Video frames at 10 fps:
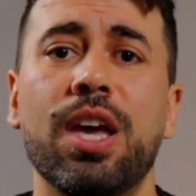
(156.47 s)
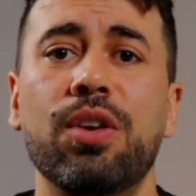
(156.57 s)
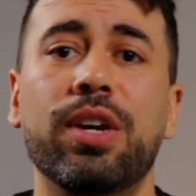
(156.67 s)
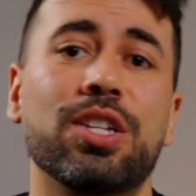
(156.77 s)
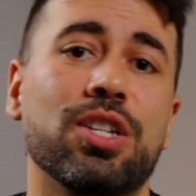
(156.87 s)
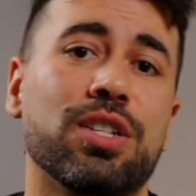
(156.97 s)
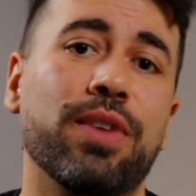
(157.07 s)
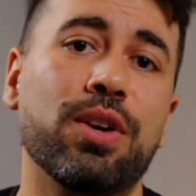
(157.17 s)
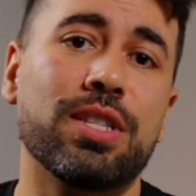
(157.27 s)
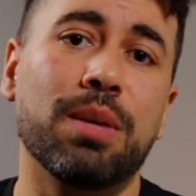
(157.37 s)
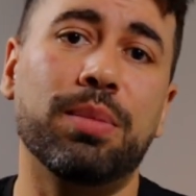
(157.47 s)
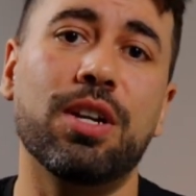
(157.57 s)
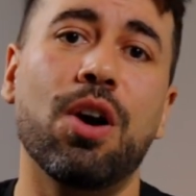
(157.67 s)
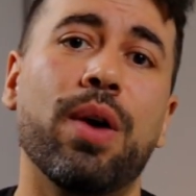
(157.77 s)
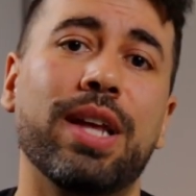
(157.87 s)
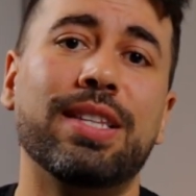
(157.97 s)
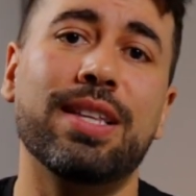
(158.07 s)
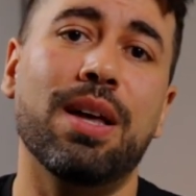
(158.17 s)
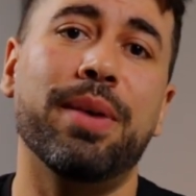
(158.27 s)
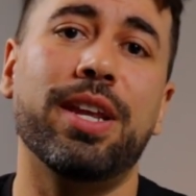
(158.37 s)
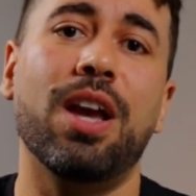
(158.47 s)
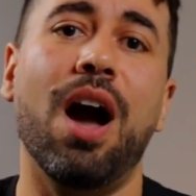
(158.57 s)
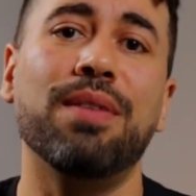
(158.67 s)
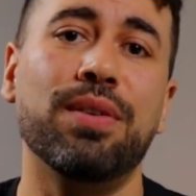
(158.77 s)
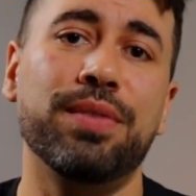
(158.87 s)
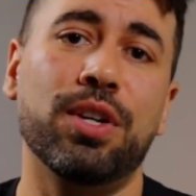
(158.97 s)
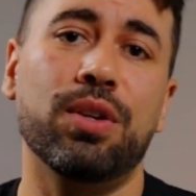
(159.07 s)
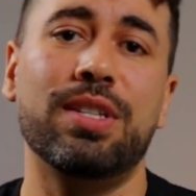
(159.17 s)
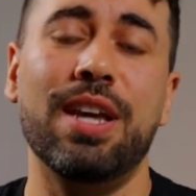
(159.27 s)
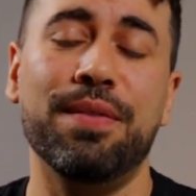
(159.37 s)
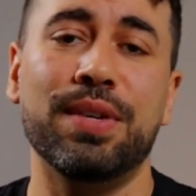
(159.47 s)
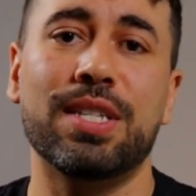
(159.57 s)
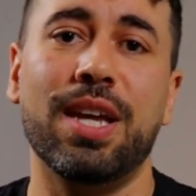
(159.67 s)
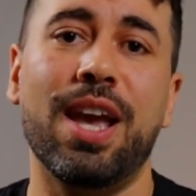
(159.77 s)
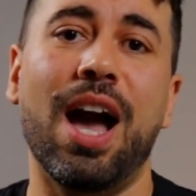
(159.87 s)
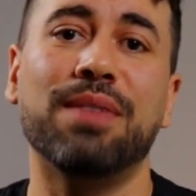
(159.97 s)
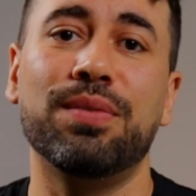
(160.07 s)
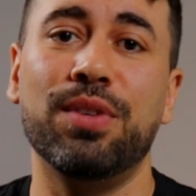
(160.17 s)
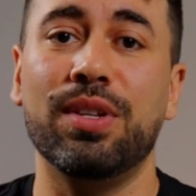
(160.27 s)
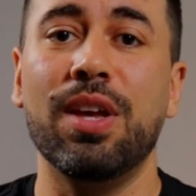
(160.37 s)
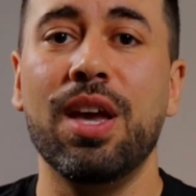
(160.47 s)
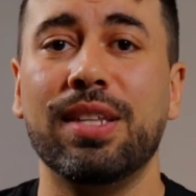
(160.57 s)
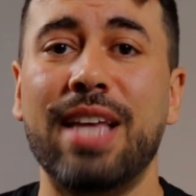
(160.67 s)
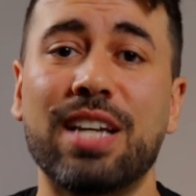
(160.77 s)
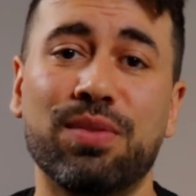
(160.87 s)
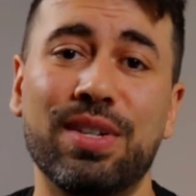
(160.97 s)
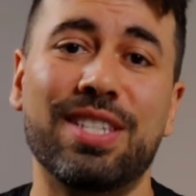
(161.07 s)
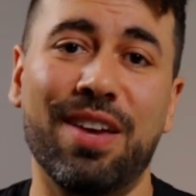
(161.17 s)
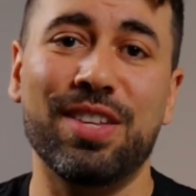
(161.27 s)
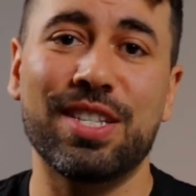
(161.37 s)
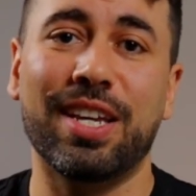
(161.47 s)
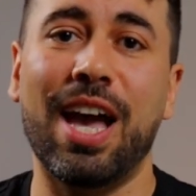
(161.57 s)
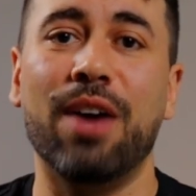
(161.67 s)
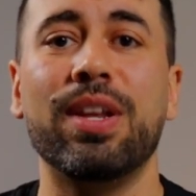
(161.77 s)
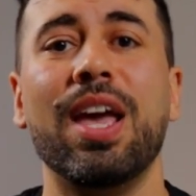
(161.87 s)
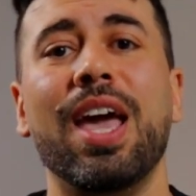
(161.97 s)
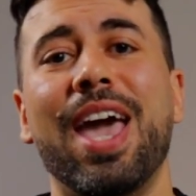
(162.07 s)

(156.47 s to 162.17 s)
you can just very simply go and take that money off of your TFSA, off of your tax-free savings account,